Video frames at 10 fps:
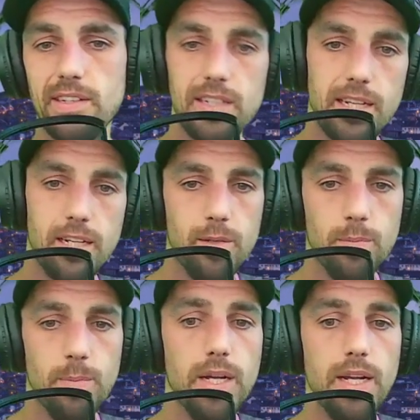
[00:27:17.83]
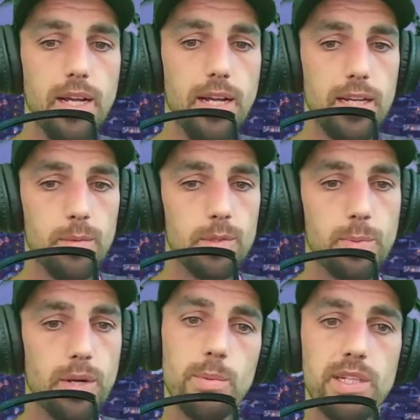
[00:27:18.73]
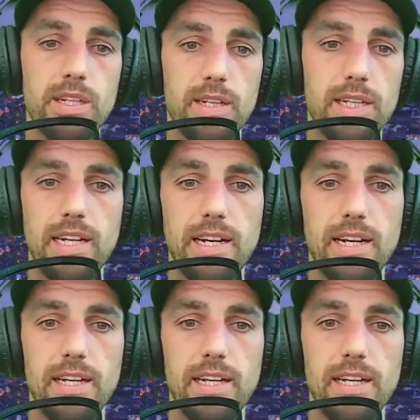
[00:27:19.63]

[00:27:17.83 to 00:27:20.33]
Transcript: Um, it was probably like uh,